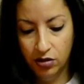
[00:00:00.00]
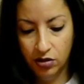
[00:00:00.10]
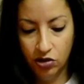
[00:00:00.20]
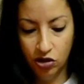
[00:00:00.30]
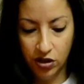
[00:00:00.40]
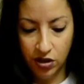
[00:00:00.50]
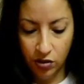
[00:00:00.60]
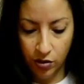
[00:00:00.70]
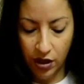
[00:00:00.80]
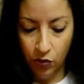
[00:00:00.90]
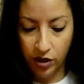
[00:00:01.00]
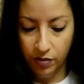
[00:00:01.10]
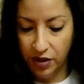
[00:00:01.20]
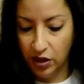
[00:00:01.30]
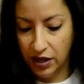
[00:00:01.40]
It's just so that we
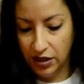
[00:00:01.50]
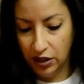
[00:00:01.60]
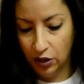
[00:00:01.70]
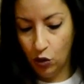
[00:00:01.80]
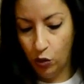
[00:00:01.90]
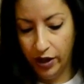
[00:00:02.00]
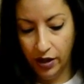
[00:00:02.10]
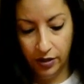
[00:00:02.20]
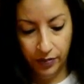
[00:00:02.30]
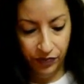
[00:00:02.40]
can be nice and quick.